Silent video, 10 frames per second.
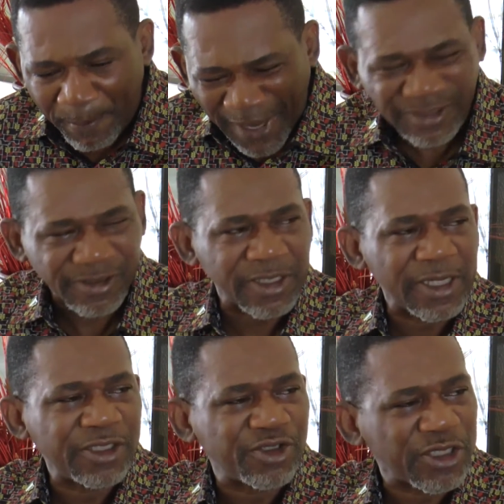
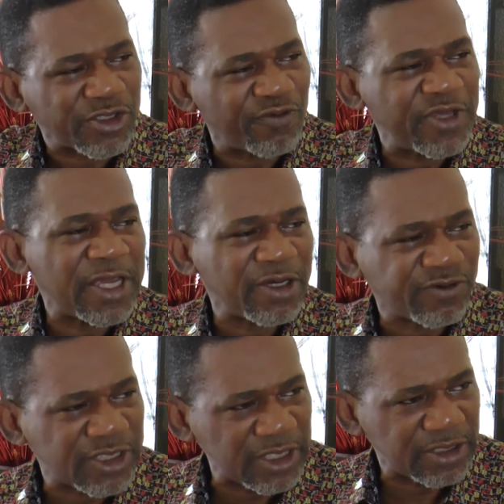personal interest of the head of
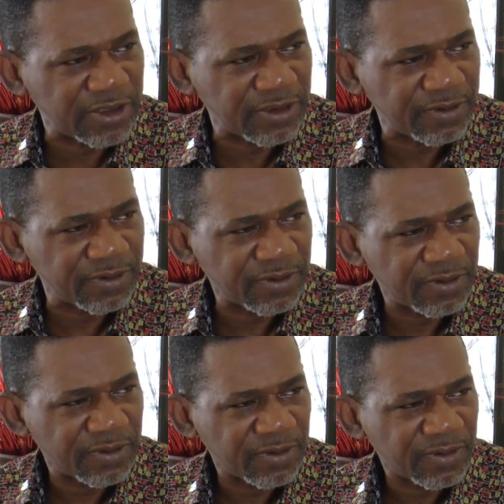state.
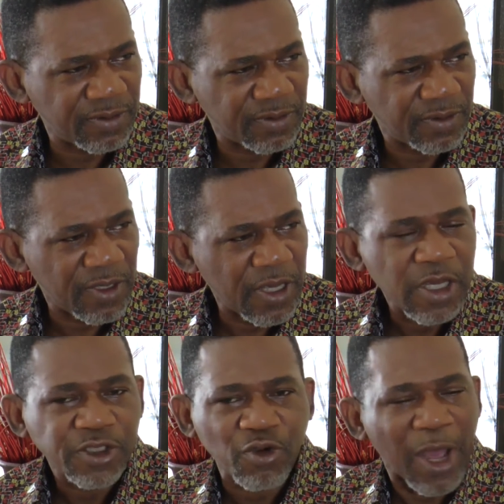
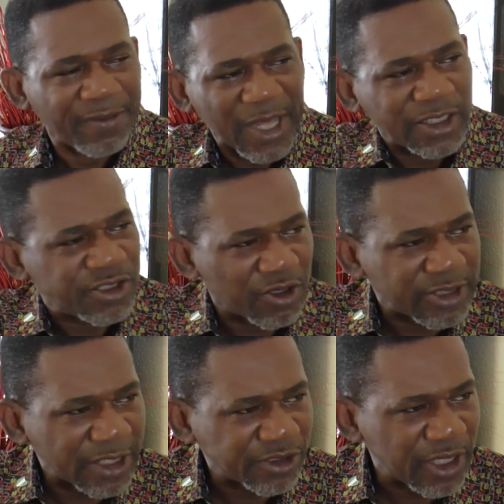So, and that is
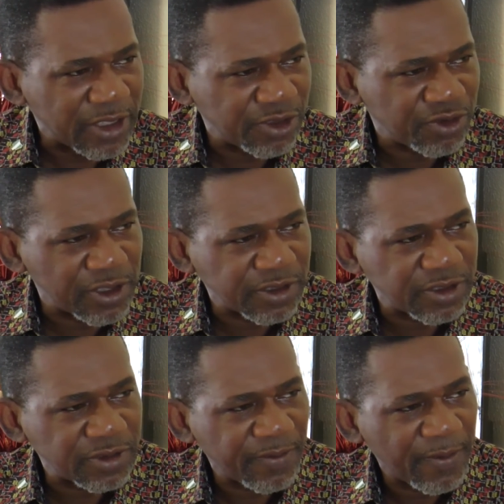not national
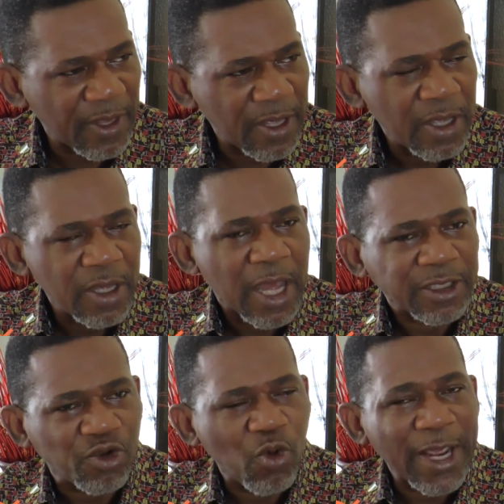interest.
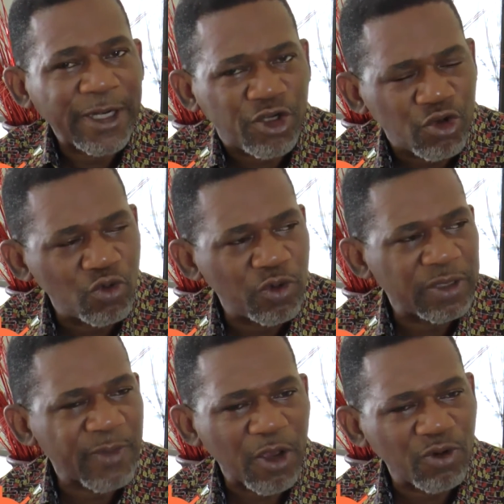And so what I do
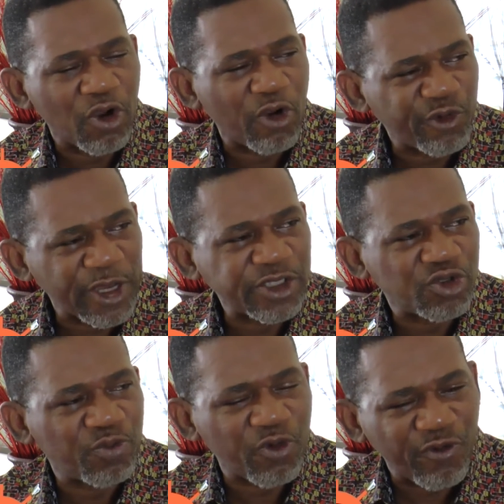in my own offer is
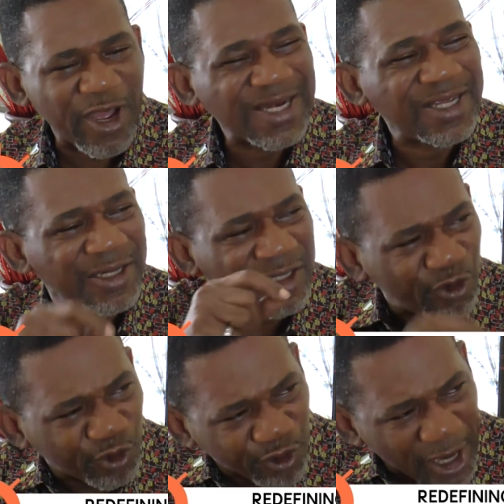to provide a
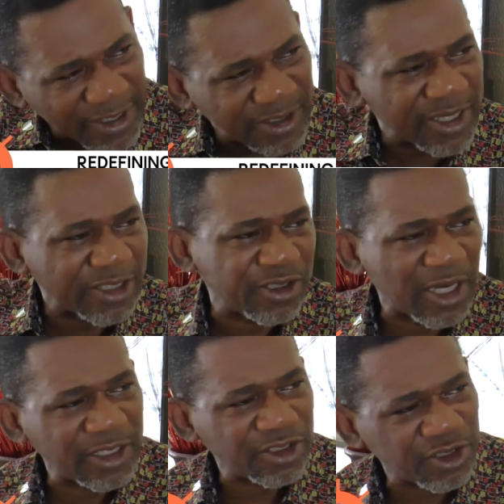defined
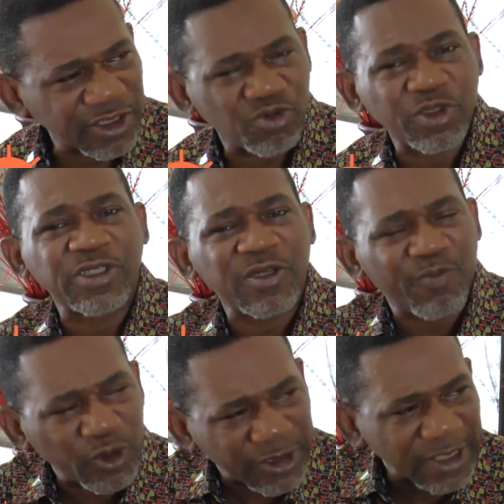national interest, which is the
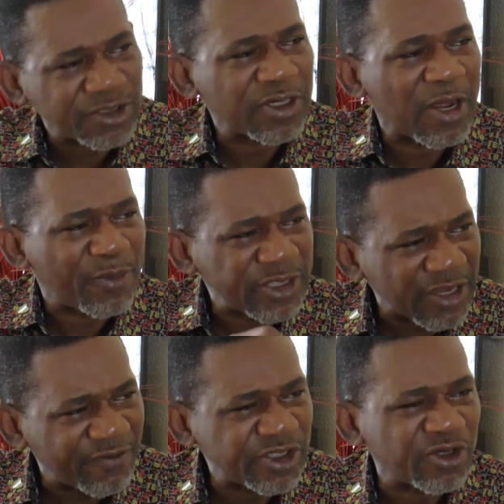protection and
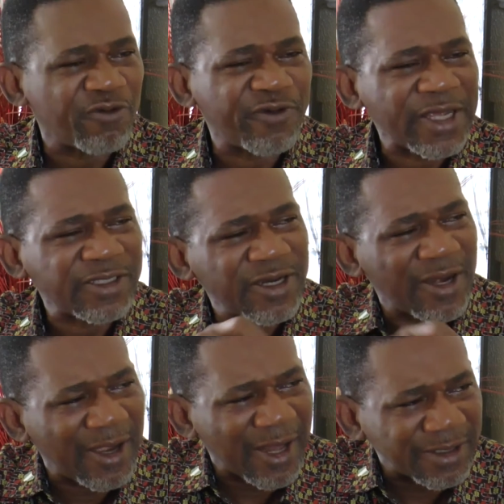preservation of
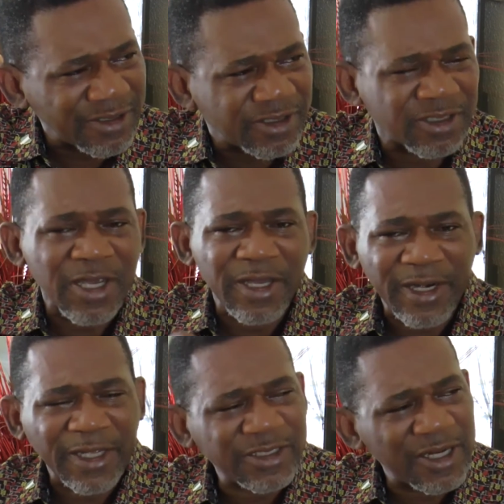Nigerian lands,
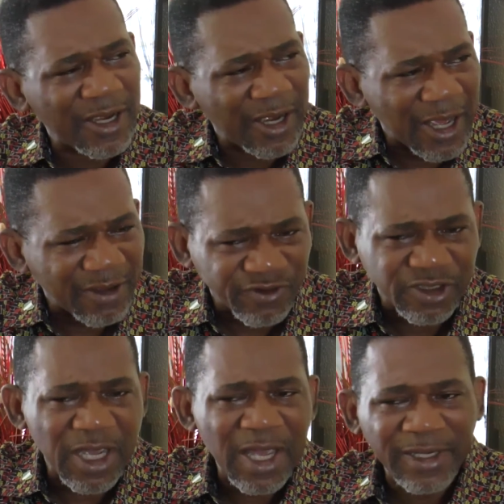Nigerian
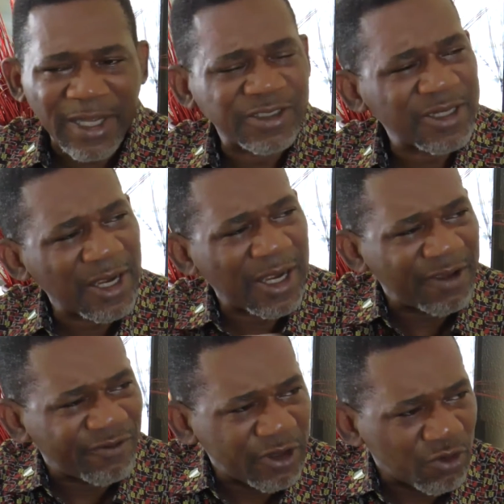lives, Nigerian
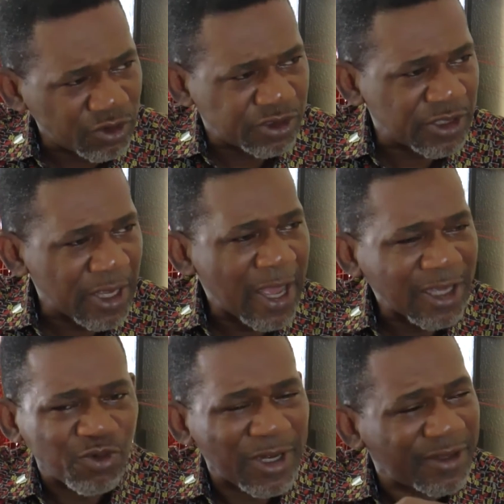livelihoods,
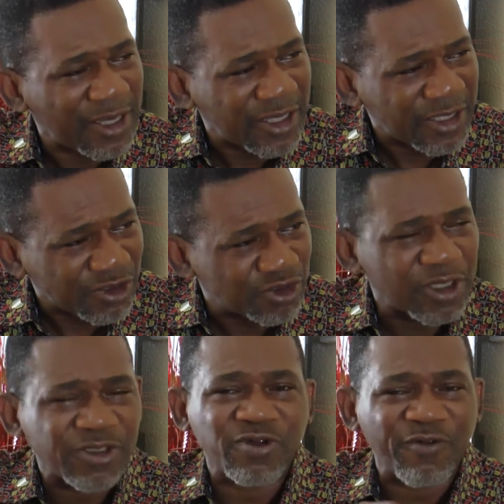as well as the
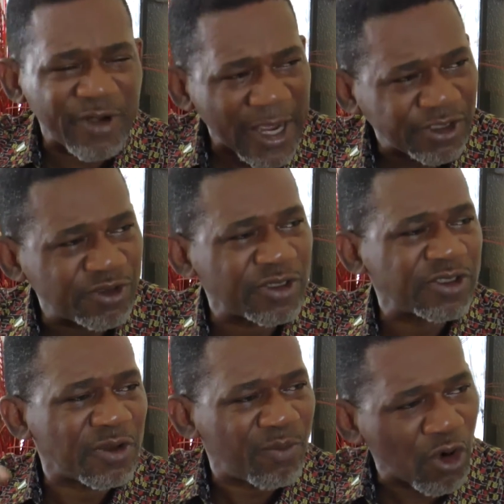interests of
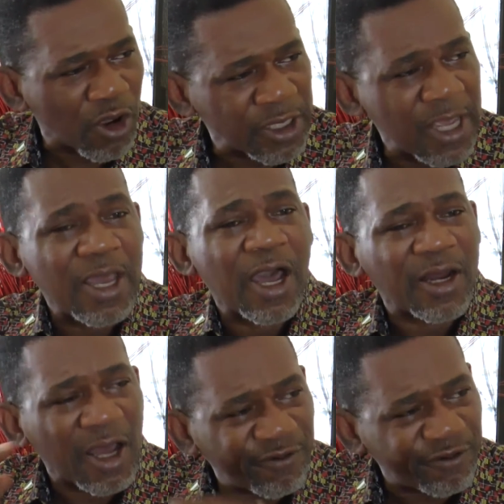Nigerians abroad
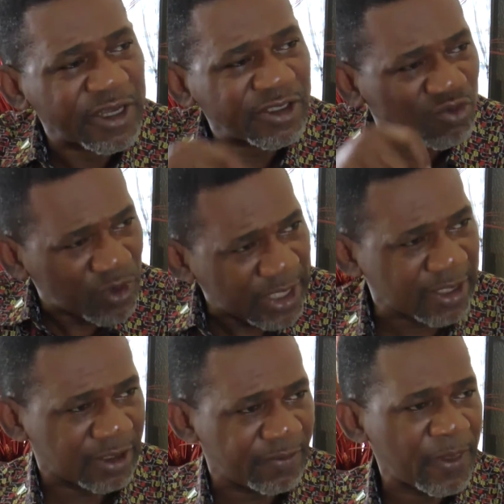and our friends
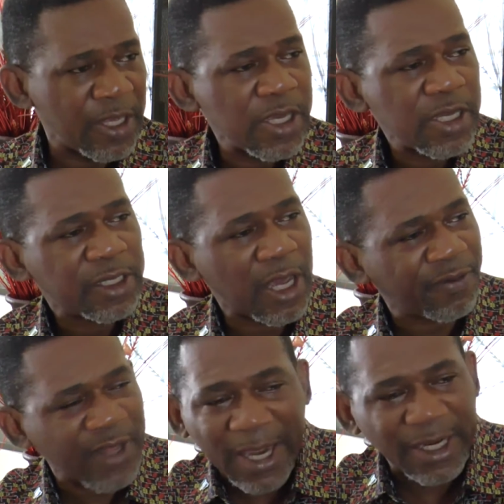within.
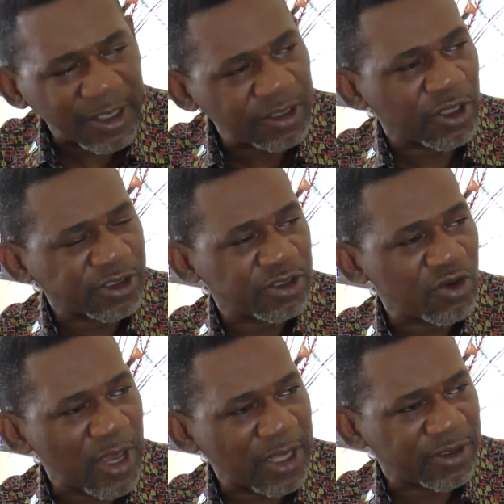Now, that doesn't
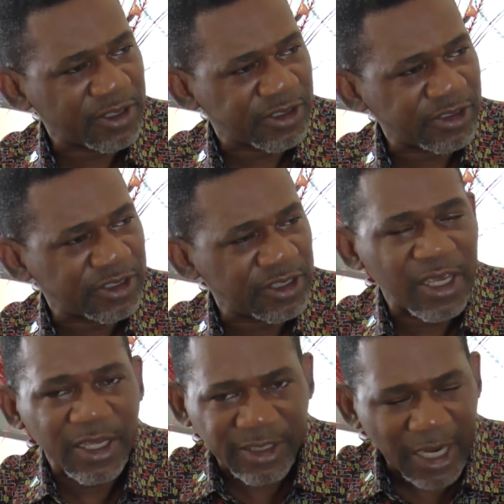know
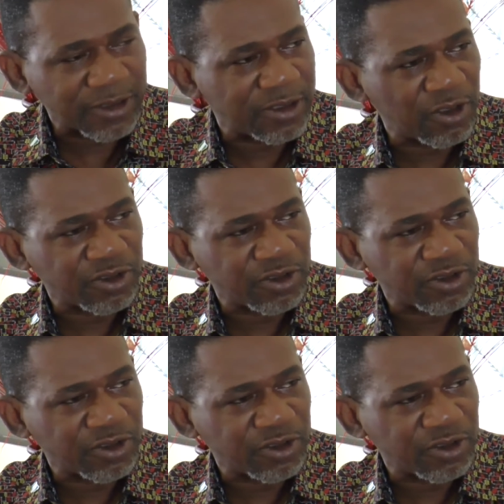ethnicity, that